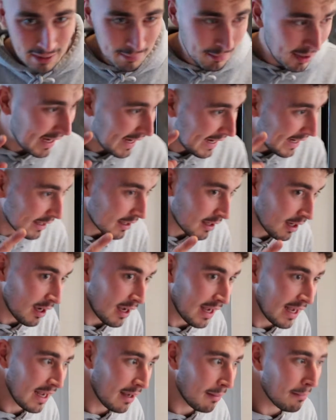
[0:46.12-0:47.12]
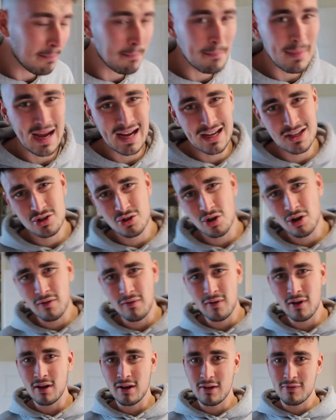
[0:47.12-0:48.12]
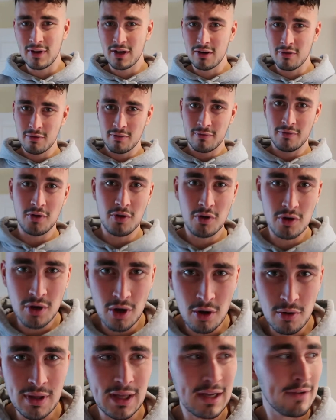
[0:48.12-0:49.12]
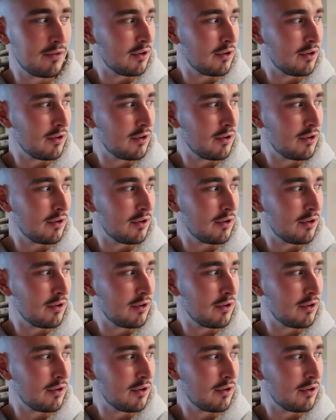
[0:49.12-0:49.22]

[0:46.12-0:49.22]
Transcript: get my hair cut at Max Oliver, if any of you know that.